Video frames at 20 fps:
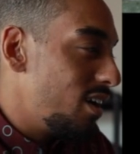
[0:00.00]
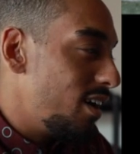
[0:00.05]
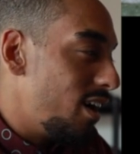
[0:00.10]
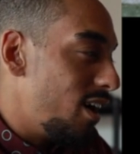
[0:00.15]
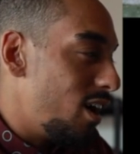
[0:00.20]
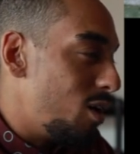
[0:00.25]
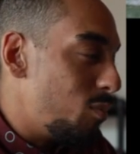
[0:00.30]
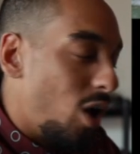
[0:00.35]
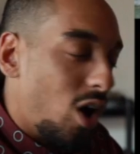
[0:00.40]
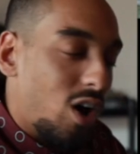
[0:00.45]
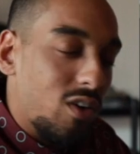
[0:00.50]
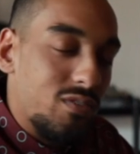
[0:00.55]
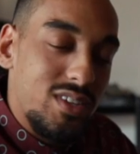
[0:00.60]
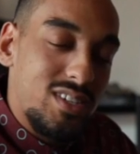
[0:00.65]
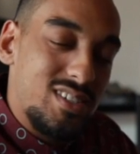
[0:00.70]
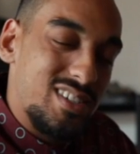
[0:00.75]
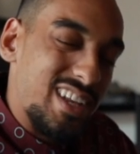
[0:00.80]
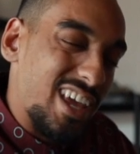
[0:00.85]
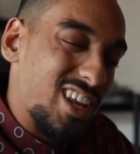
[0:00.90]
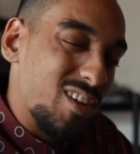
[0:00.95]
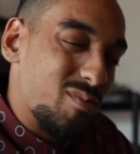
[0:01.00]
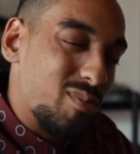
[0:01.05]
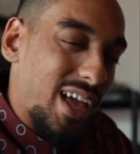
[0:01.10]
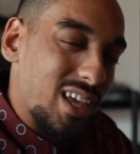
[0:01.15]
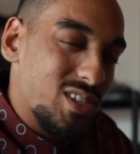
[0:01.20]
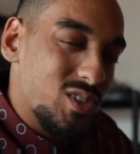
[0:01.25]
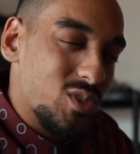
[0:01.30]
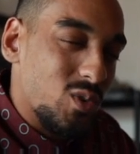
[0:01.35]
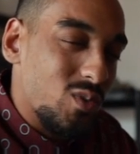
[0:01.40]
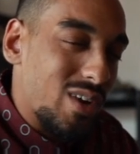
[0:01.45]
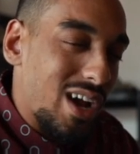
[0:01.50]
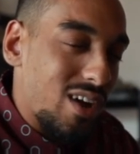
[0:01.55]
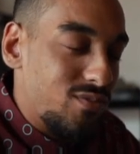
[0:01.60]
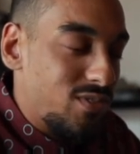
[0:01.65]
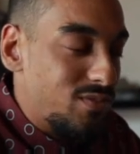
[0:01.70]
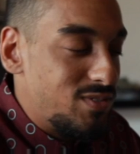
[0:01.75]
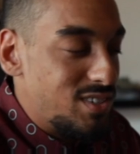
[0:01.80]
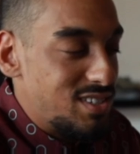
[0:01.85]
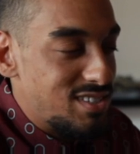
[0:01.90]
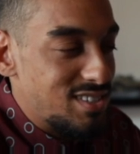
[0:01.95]
All of the stadium lights were around
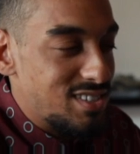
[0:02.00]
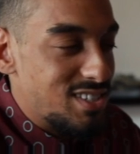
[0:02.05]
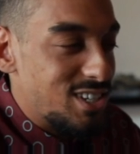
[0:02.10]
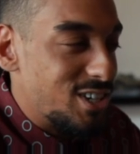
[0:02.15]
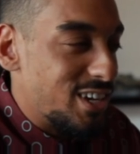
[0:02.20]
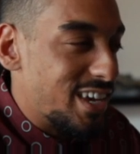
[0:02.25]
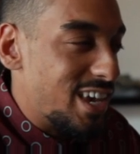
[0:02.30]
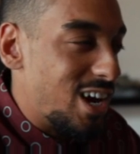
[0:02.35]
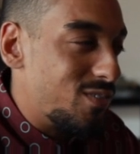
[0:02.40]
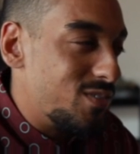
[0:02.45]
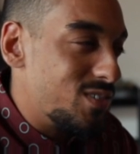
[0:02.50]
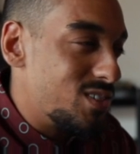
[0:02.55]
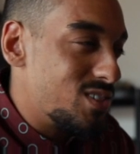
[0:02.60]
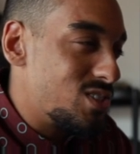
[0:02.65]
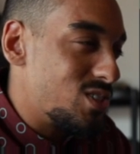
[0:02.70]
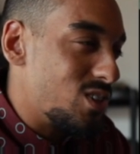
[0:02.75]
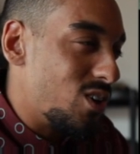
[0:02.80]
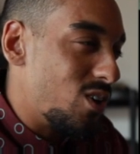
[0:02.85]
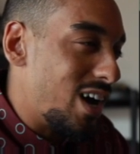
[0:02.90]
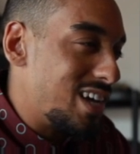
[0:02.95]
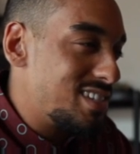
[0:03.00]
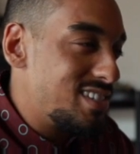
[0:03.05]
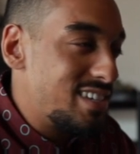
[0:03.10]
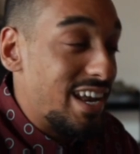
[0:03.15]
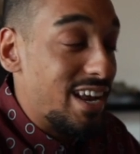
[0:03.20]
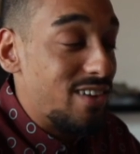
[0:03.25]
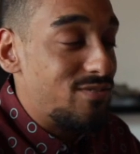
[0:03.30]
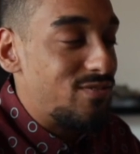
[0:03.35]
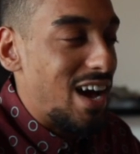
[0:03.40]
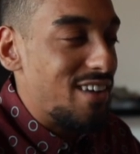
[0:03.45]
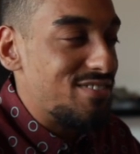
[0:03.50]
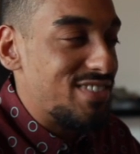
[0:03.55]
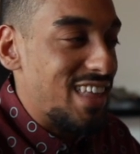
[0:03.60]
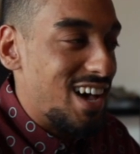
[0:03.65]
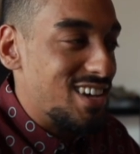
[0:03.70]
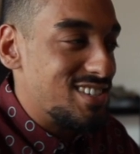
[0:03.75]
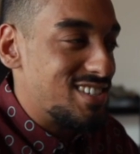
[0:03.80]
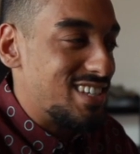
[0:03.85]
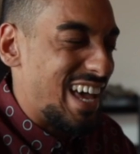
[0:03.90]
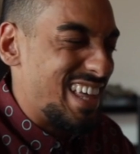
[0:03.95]
5,600 Kelvin, so I set at
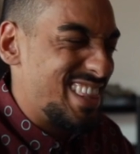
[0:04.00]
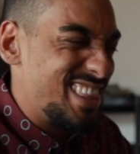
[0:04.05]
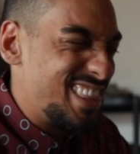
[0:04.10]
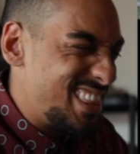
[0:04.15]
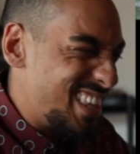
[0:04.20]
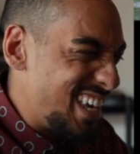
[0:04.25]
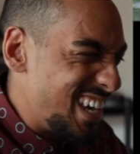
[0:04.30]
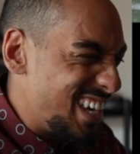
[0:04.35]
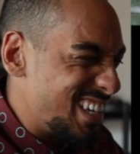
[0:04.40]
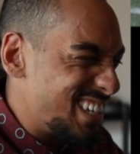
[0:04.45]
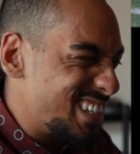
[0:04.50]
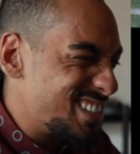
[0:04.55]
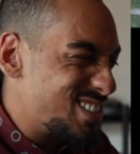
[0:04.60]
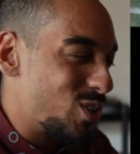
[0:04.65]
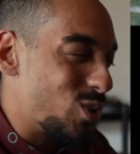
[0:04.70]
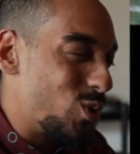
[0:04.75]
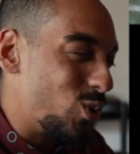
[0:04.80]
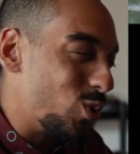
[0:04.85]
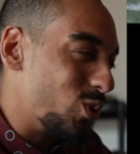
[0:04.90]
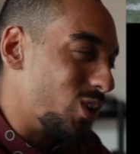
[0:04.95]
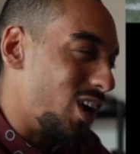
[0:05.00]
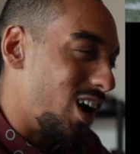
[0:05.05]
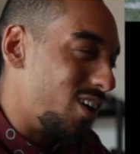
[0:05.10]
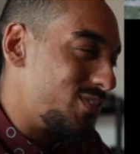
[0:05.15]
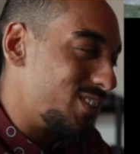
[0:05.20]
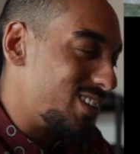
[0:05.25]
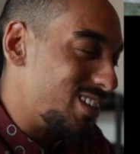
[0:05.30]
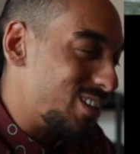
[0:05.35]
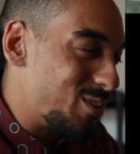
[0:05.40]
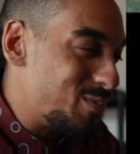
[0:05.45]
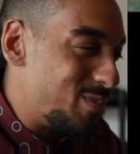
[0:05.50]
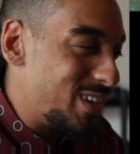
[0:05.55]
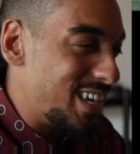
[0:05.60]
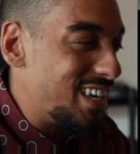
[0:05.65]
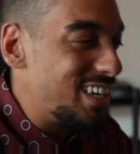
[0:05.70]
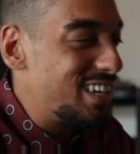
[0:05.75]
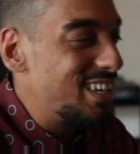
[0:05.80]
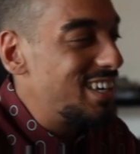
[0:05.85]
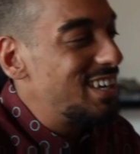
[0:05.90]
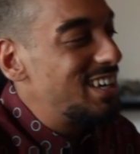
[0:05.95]
5,000, I think, to cool it off a little
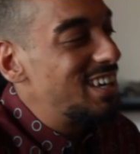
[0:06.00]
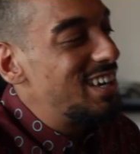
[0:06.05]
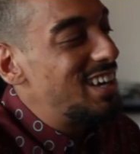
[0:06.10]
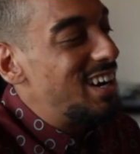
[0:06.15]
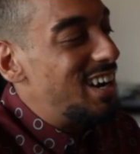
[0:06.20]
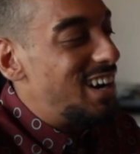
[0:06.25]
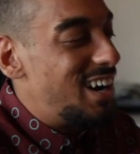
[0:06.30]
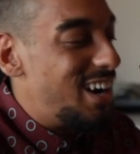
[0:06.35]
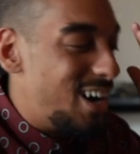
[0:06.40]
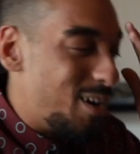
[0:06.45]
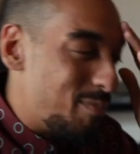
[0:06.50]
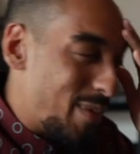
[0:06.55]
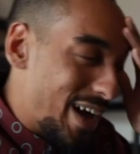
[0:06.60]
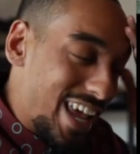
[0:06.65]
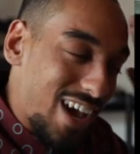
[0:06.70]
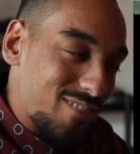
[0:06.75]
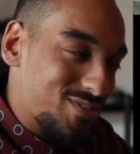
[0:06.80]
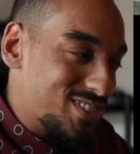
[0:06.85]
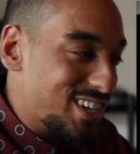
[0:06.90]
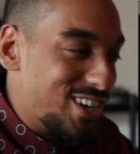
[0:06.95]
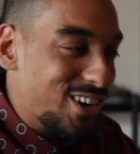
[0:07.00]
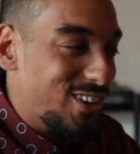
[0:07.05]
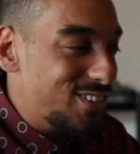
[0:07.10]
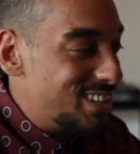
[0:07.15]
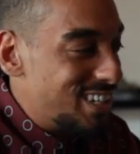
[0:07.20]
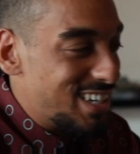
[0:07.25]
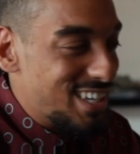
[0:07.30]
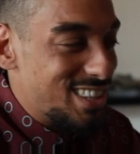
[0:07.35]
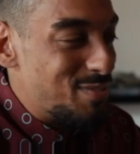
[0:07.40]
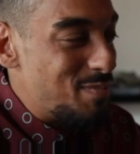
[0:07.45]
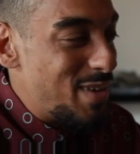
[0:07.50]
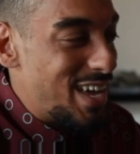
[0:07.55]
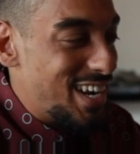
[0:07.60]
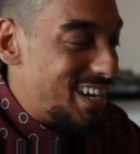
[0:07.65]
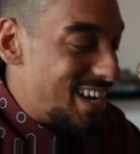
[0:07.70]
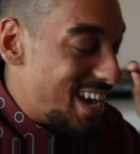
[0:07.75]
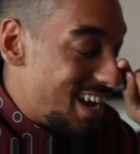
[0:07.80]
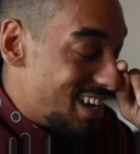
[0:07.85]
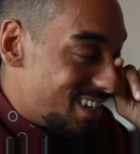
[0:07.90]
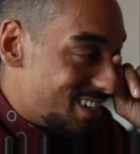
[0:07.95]
bit. I'd have to go and look at the
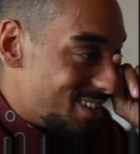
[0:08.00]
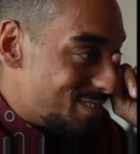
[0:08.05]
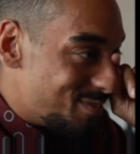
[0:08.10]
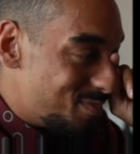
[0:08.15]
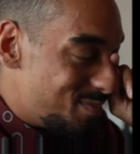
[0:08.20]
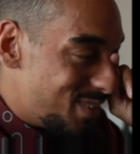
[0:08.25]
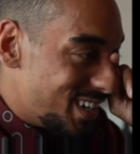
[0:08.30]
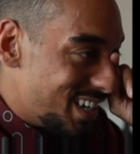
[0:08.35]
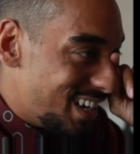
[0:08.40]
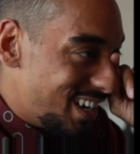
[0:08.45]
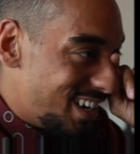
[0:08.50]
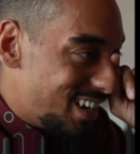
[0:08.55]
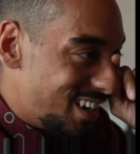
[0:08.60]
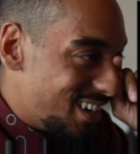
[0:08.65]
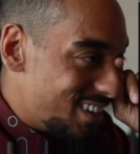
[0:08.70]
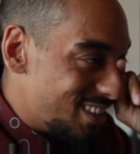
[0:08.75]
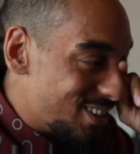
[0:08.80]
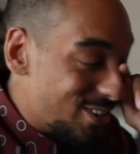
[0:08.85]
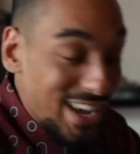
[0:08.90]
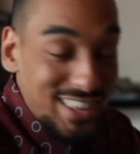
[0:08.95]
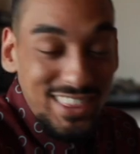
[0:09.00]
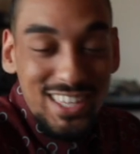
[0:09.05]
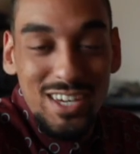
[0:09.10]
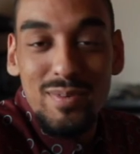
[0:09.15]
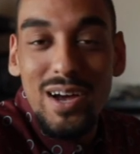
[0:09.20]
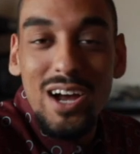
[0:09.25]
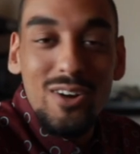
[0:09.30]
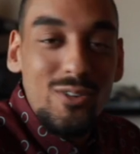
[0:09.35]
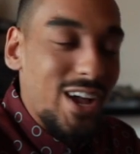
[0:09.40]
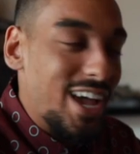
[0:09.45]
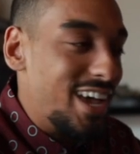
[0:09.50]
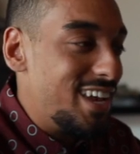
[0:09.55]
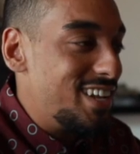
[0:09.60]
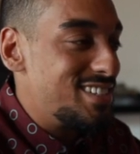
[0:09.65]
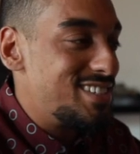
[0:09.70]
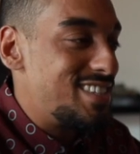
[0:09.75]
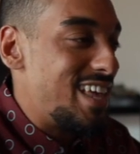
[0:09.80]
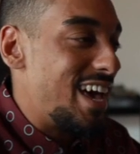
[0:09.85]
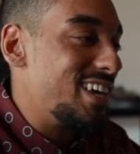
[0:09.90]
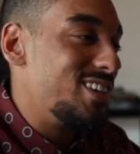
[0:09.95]
metadata, but the great thing about red
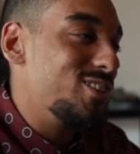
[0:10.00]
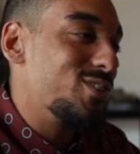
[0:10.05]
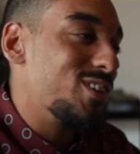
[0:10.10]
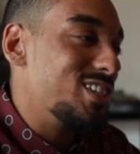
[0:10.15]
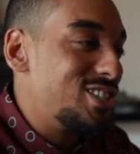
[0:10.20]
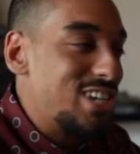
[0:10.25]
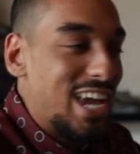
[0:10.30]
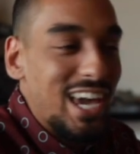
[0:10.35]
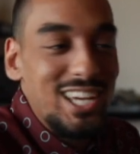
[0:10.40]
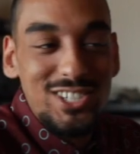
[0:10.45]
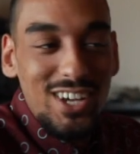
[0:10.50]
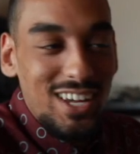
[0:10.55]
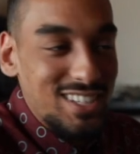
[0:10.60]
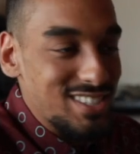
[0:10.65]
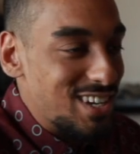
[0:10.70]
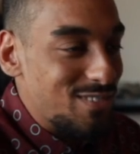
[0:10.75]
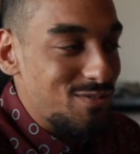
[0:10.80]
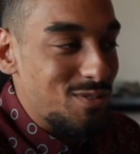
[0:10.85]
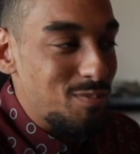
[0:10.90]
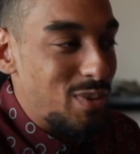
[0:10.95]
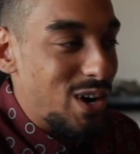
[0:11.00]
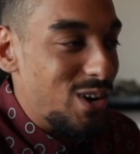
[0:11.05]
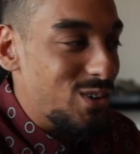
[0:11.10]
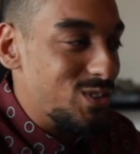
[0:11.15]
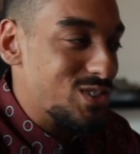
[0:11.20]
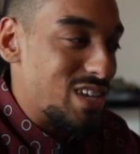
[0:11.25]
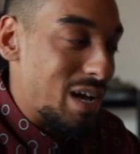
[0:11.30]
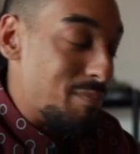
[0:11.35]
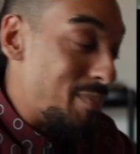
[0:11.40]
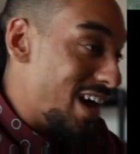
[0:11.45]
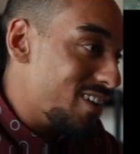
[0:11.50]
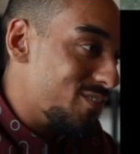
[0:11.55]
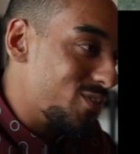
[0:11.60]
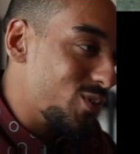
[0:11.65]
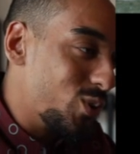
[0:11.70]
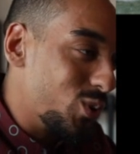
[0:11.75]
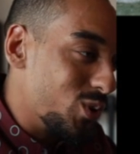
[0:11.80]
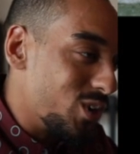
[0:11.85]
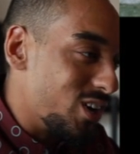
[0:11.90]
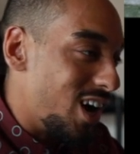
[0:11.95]
is that you can change all that stuff in post, so I might have
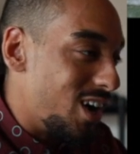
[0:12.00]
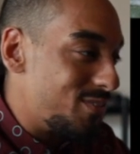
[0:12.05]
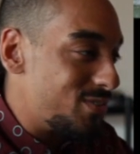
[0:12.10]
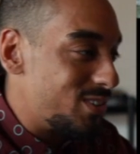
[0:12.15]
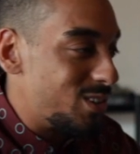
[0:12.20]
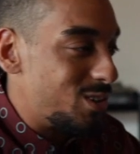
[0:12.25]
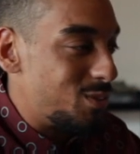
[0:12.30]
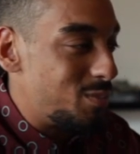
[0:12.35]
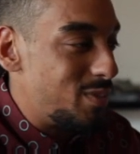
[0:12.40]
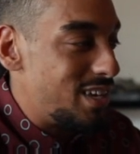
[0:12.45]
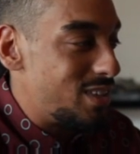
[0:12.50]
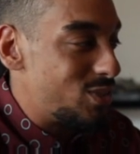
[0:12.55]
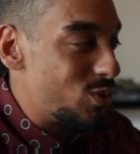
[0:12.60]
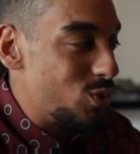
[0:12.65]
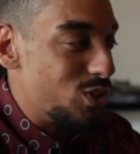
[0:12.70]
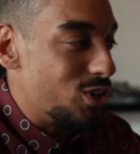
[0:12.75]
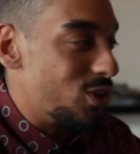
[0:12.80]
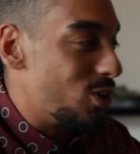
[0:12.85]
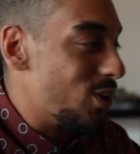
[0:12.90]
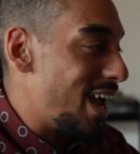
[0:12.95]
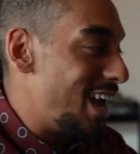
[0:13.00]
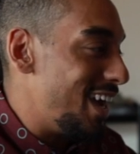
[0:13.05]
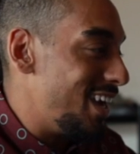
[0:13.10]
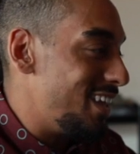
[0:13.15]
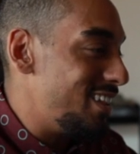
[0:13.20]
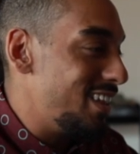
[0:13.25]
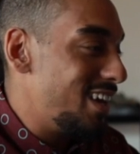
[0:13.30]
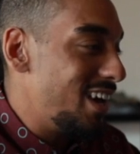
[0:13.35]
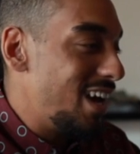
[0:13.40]
cooled it off a little bit through the grade.